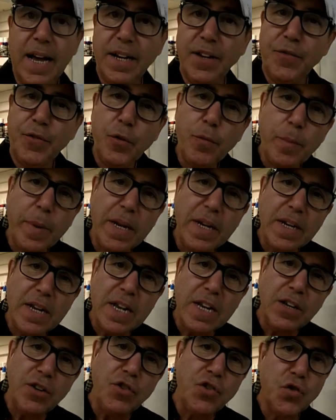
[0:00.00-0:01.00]
And if you've
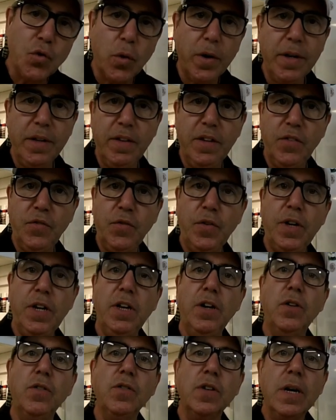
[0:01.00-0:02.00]
been enjoying these
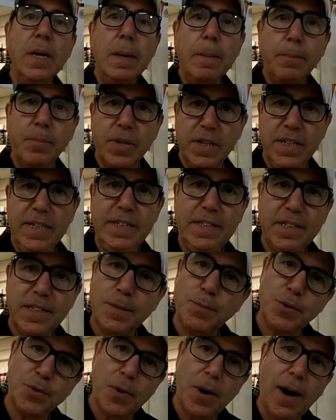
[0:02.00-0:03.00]
videos,
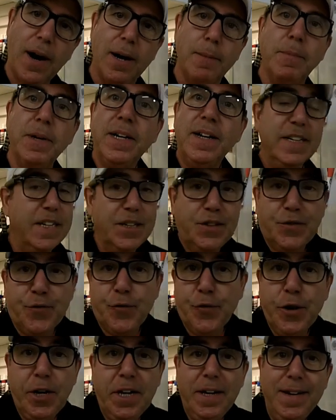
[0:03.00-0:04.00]
please subscribe. It's
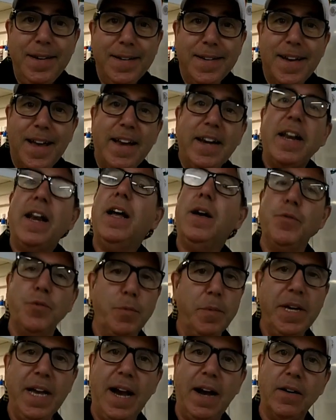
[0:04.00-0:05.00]
free and it
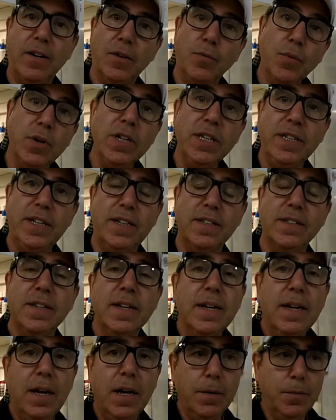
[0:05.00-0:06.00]
helps me out. It really does.
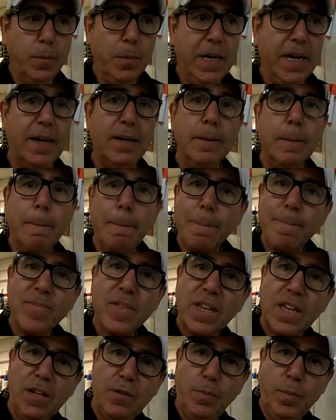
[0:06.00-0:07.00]
Helps me out
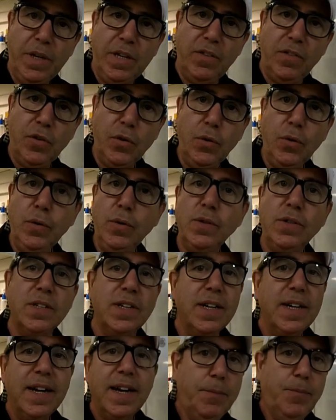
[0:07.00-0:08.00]
keeps me
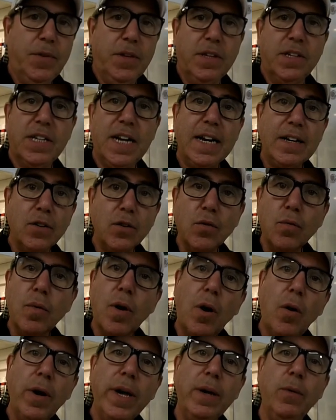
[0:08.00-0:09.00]
enthused. It keeps the channel
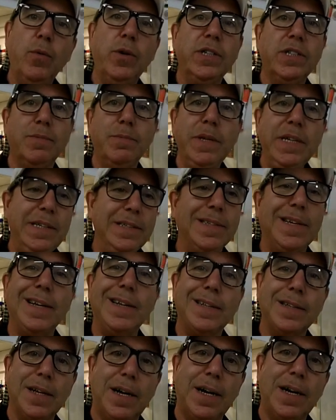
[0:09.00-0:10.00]
growing, which means
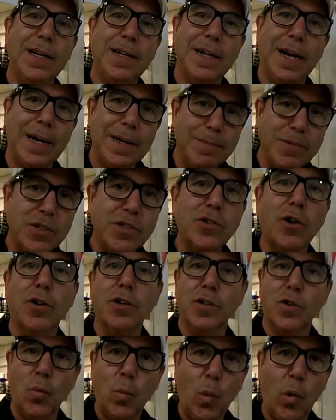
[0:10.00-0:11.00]
I, I, I
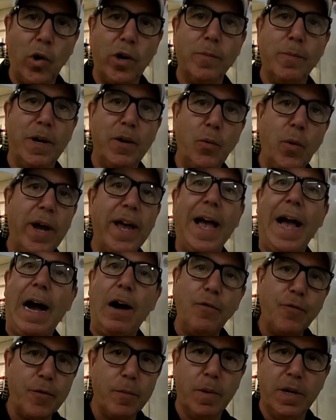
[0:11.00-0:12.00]
start to work my way
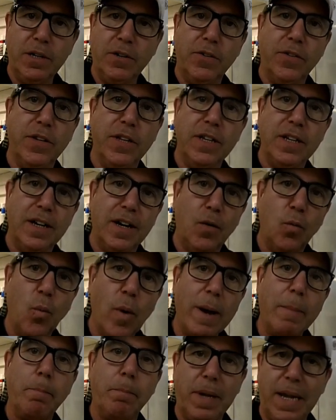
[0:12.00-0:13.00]
out from under the uh,
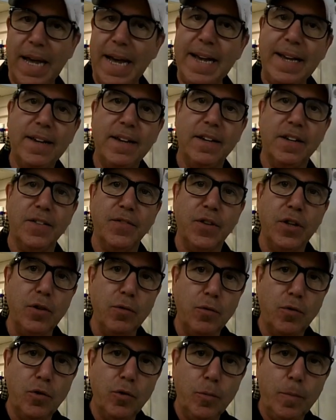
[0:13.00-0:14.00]
wet blanket of the
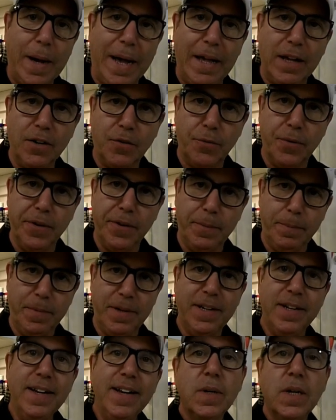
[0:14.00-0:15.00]
YouTube
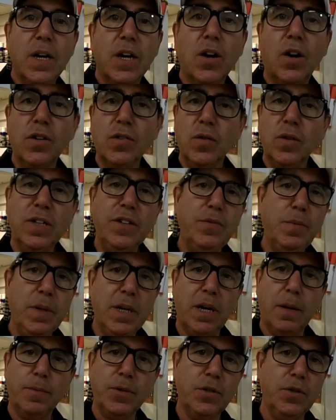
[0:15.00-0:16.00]
algorithm. It also gives
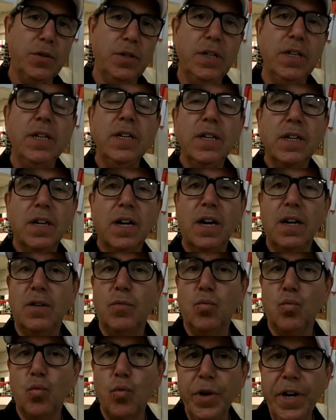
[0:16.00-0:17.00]
me an opportunity to
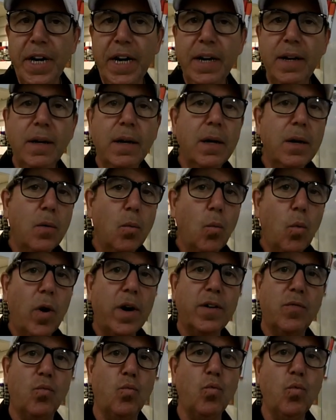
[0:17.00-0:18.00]
kind of read
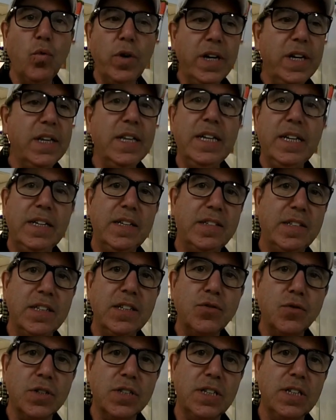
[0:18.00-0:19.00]
what really is
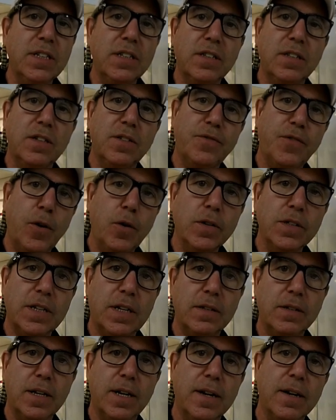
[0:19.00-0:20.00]
interesting to the
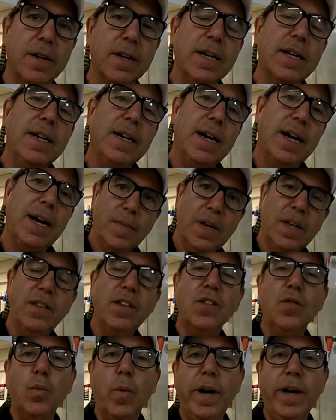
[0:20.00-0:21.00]
folks out there.
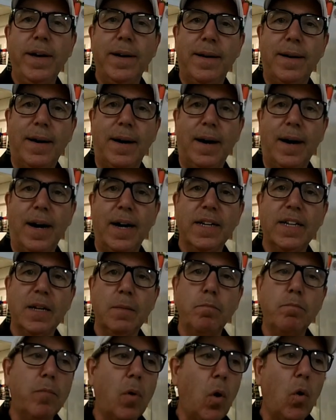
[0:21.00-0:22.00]
And this way, I
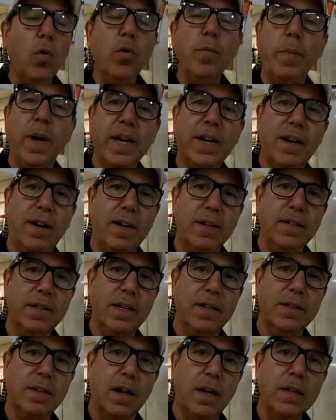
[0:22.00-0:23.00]
can mold my
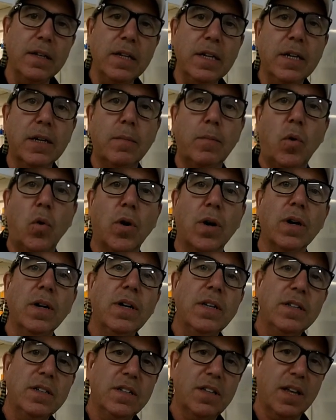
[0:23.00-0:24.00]
content a little
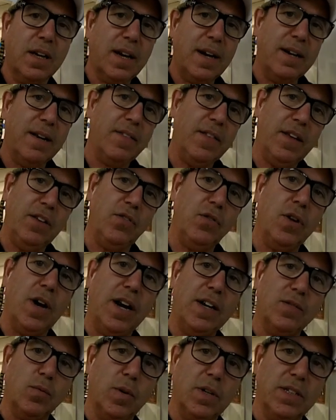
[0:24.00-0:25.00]
more to the kind of things you
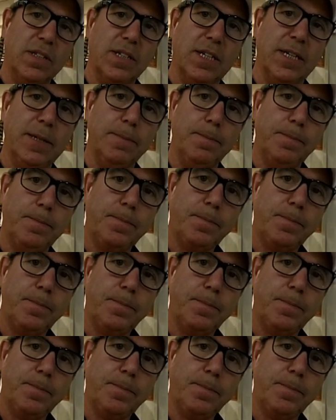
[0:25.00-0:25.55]
guys want to see.